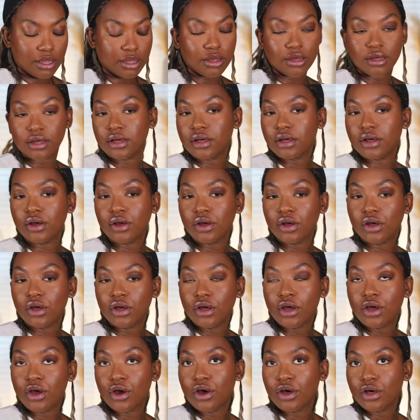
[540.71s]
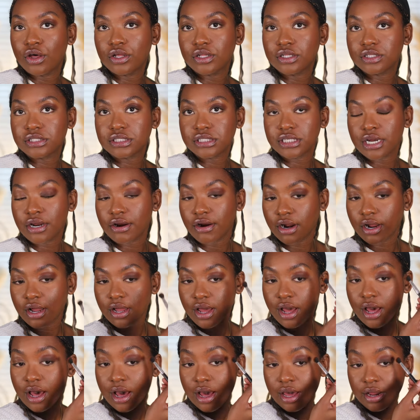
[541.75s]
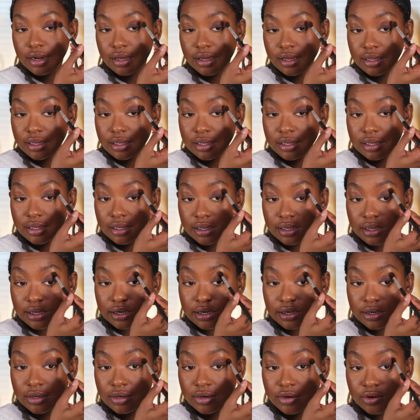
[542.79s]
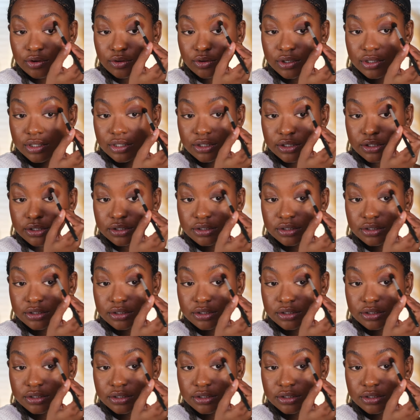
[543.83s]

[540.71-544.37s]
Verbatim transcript: a terracotta in the crease.